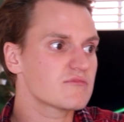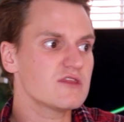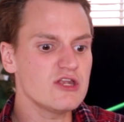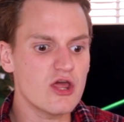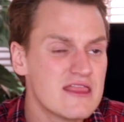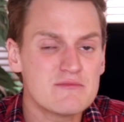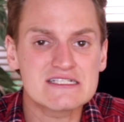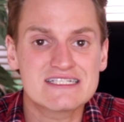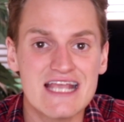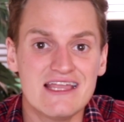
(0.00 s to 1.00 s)
You know, they
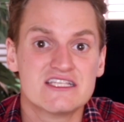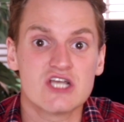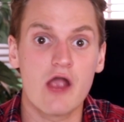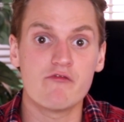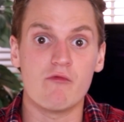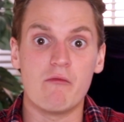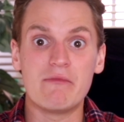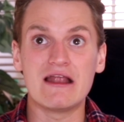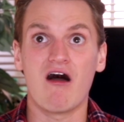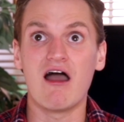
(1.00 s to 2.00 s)
must sit in the diary room and
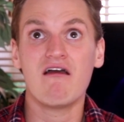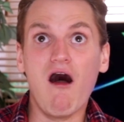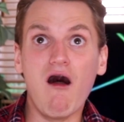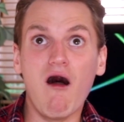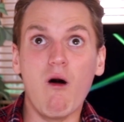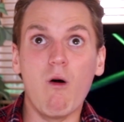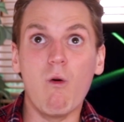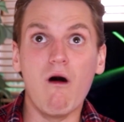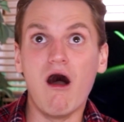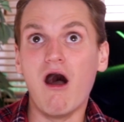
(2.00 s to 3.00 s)
be like, oh,